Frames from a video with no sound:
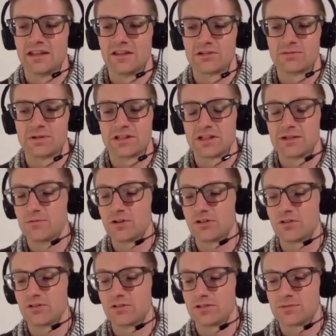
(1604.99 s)
there's been
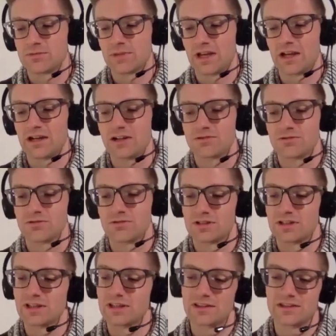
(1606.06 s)
somewhere some of the hires where
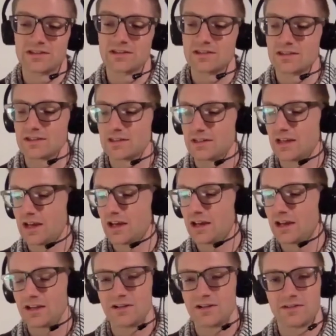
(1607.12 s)
it's like, this is an
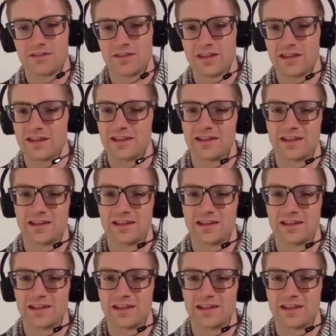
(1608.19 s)
odd thing.